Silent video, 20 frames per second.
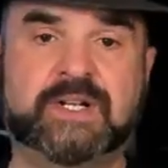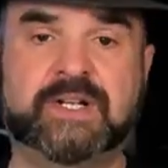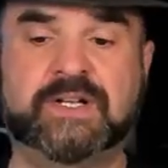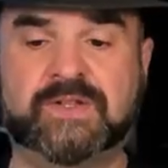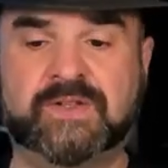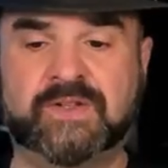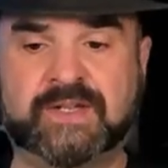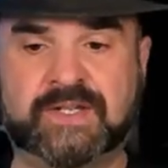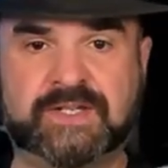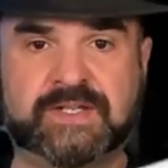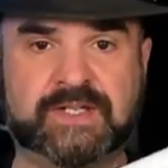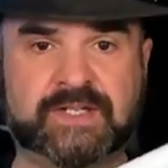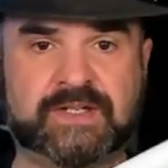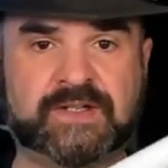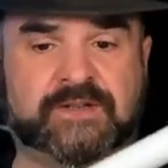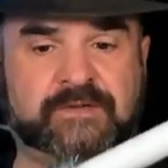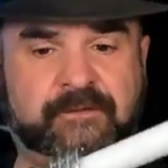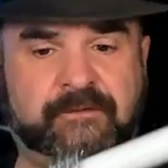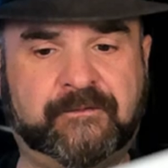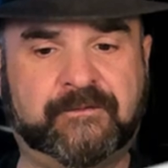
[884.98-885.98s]
You can
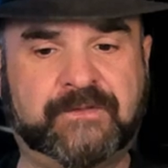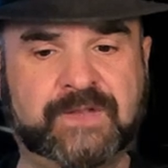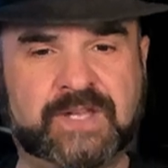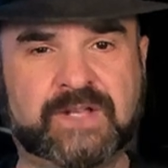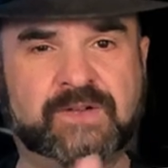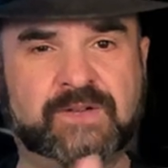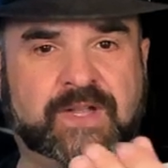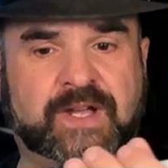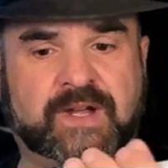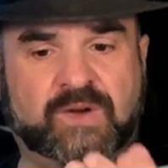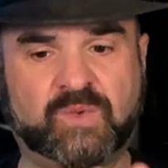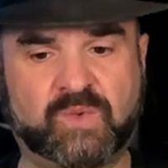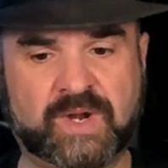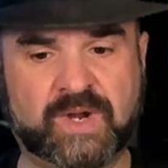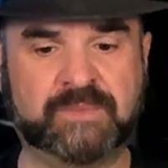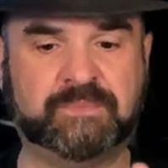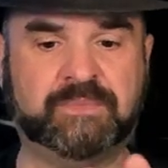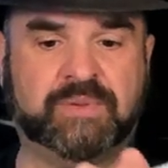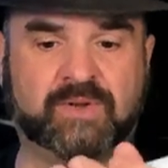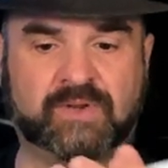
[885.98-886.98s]
just feel that
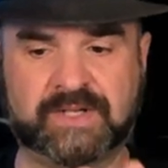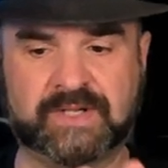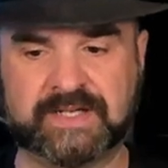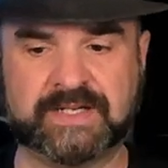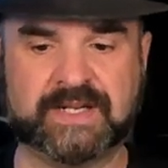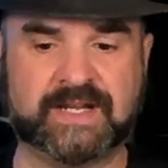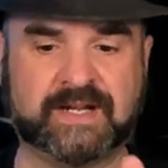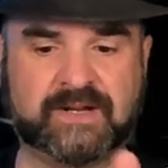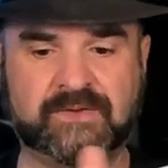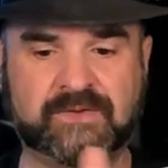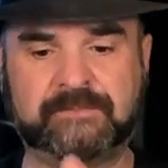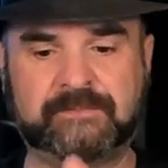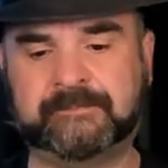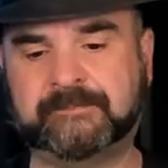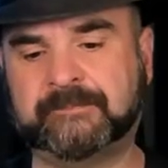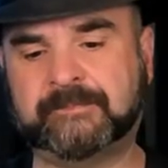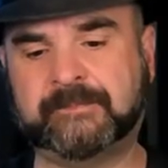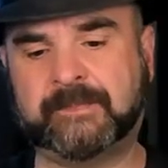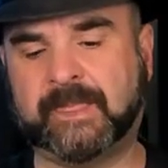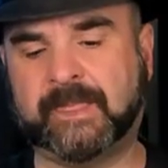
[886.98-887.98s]
weight pulling down,
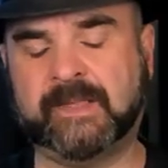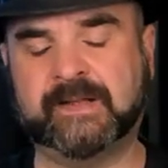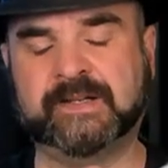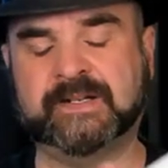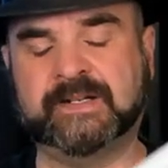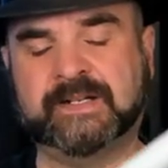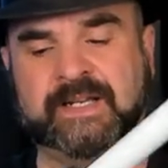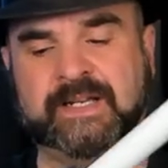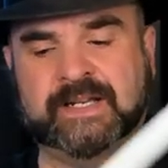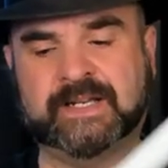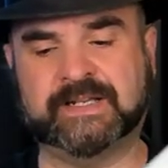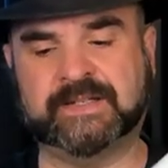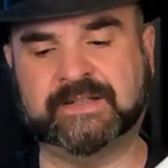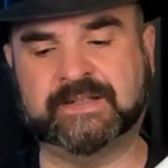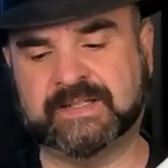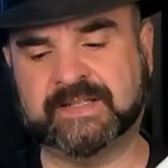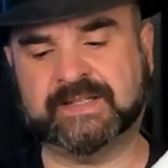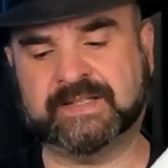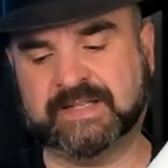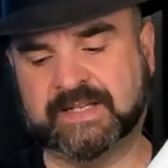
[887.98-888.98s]
and
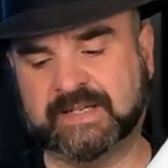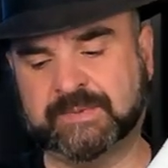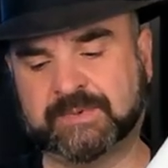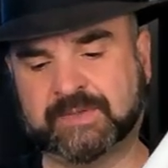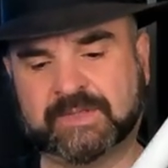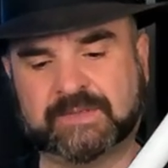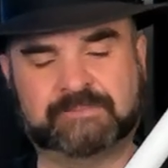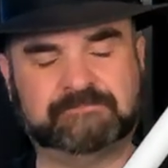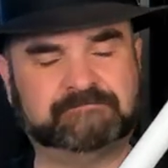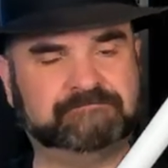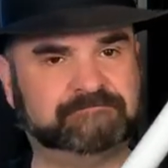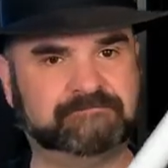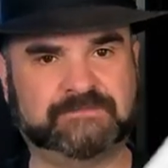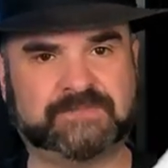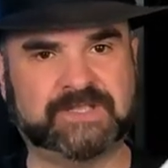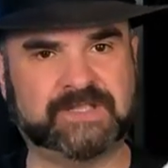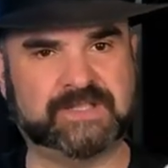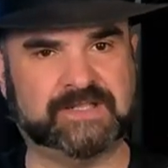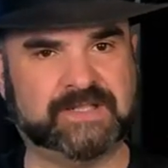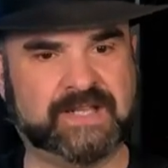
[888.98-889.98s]
this saber
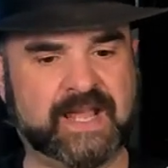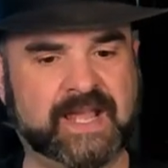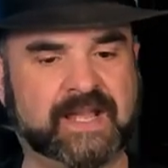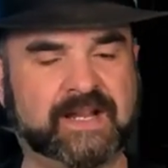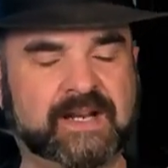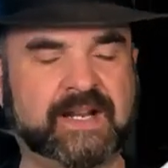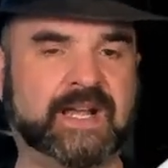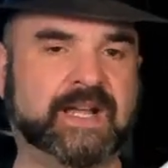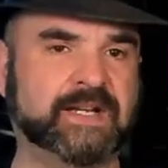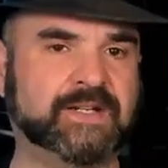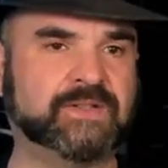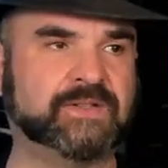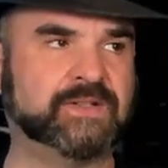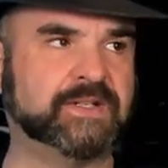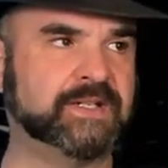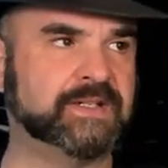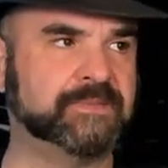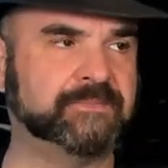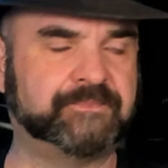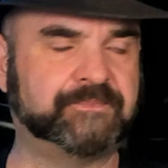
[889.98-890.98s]
just can't handle it.